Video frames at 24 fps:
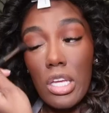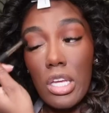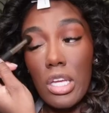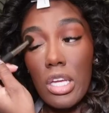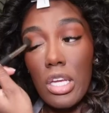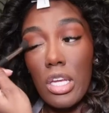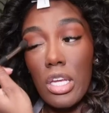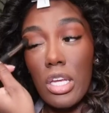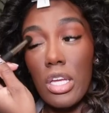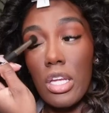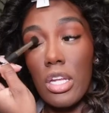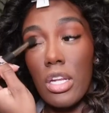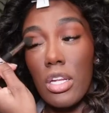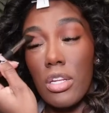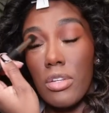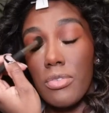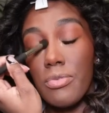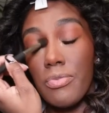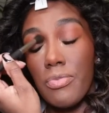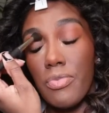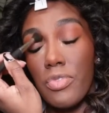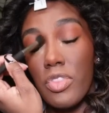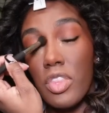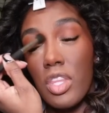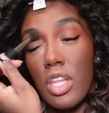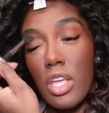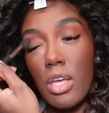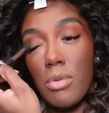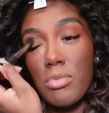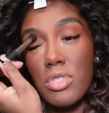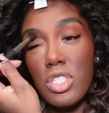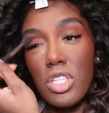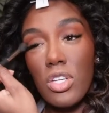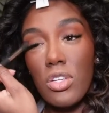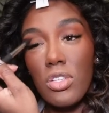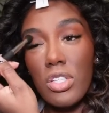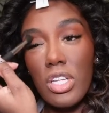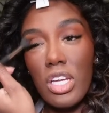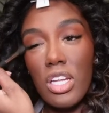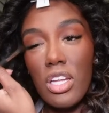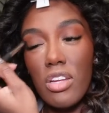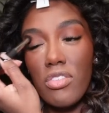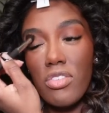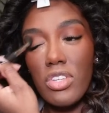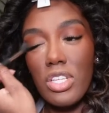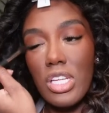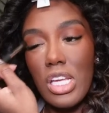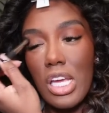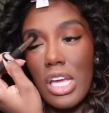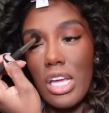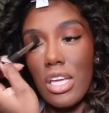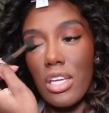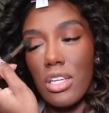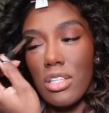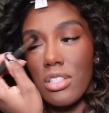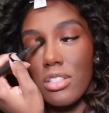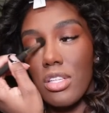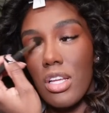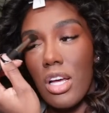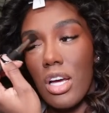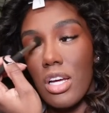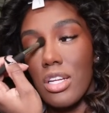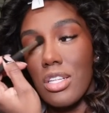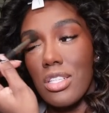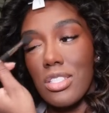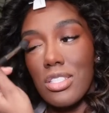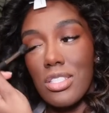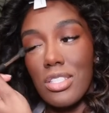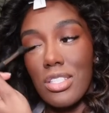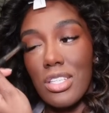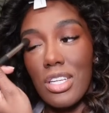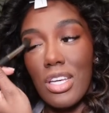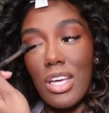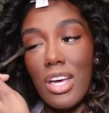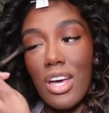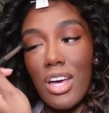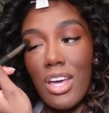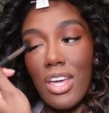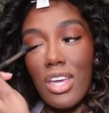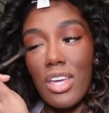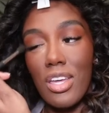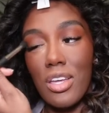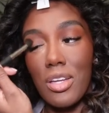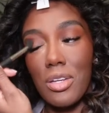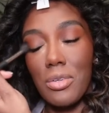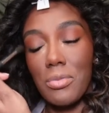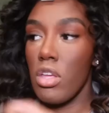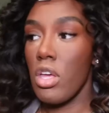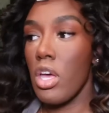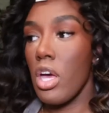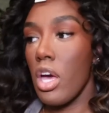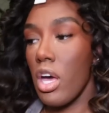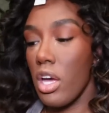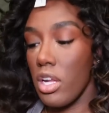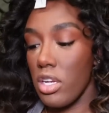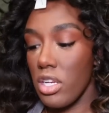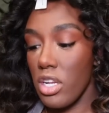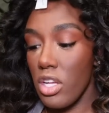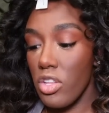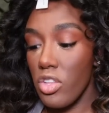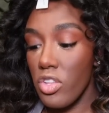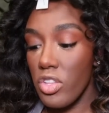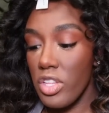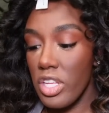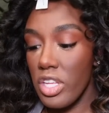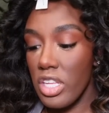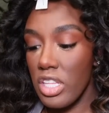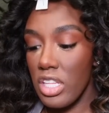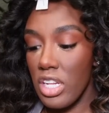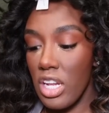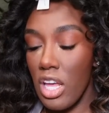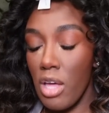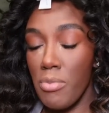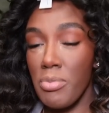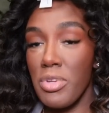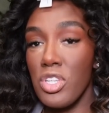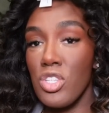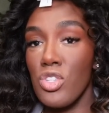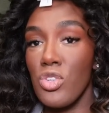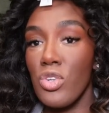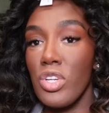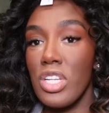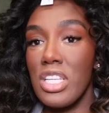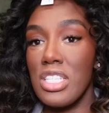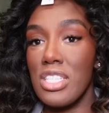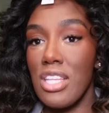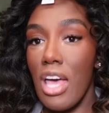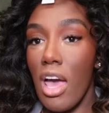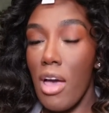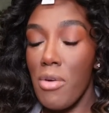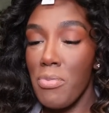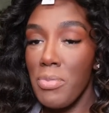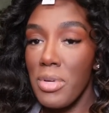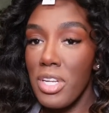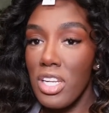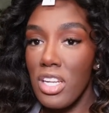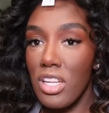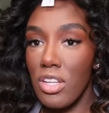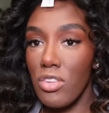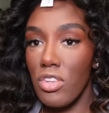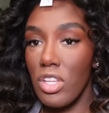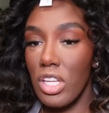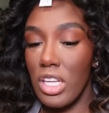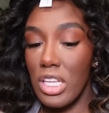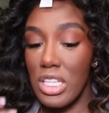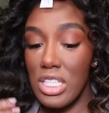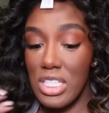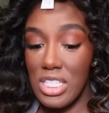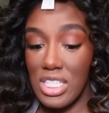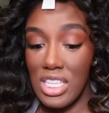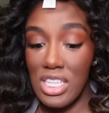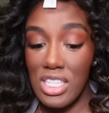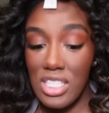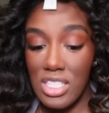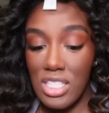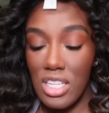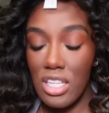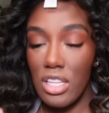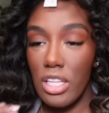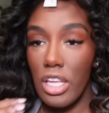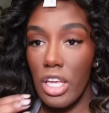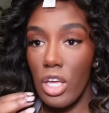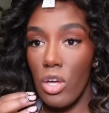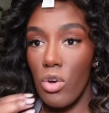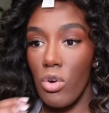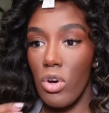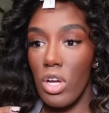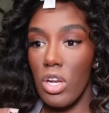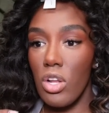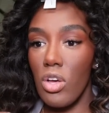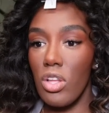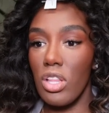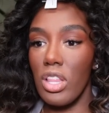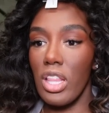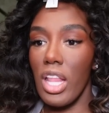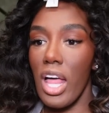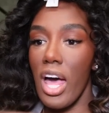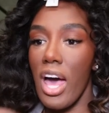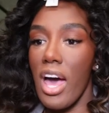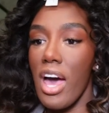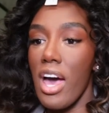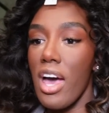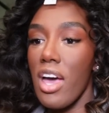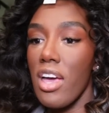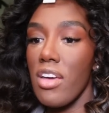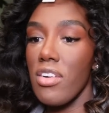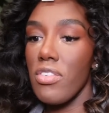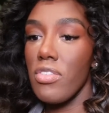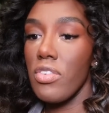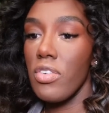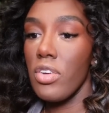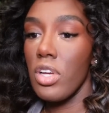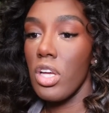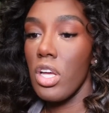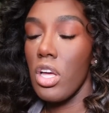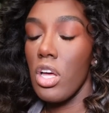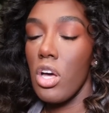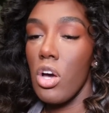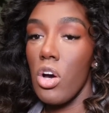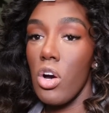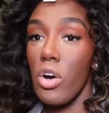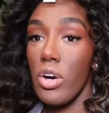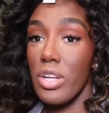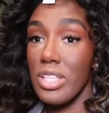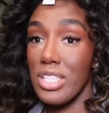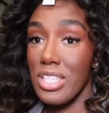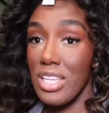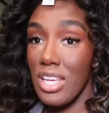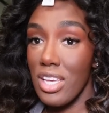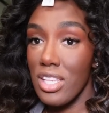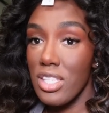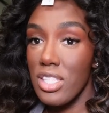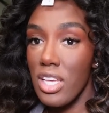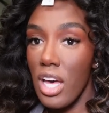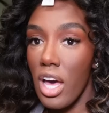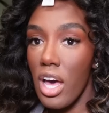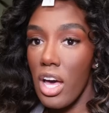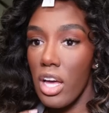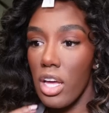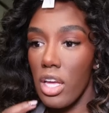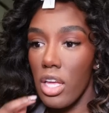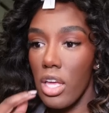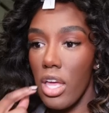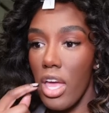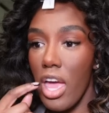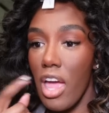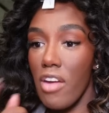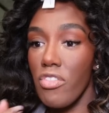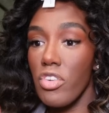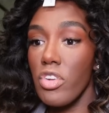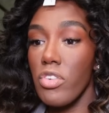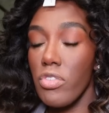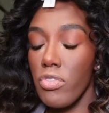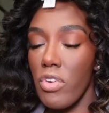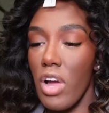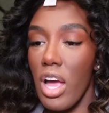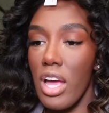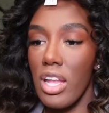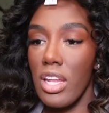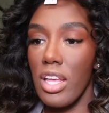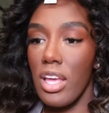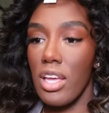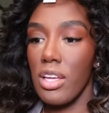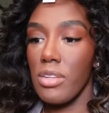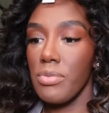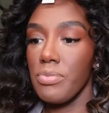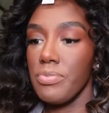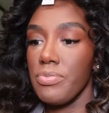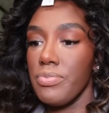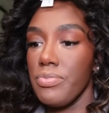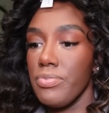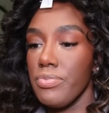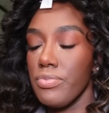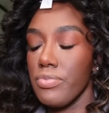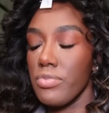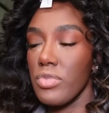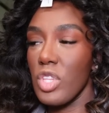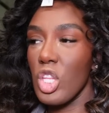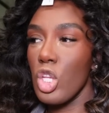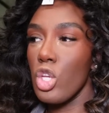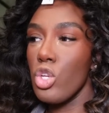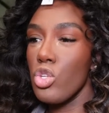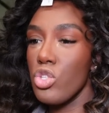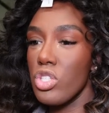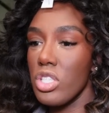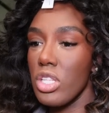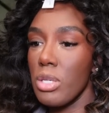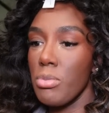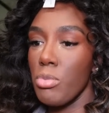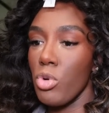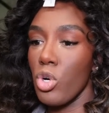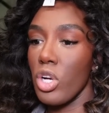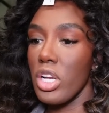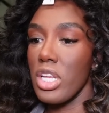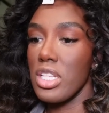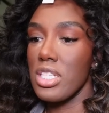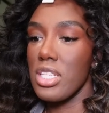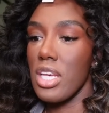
And I'm showing that every day, honestly, I am. Another thing that I've been doing is I've been consistently going on live on TikTok every Friday, usually morning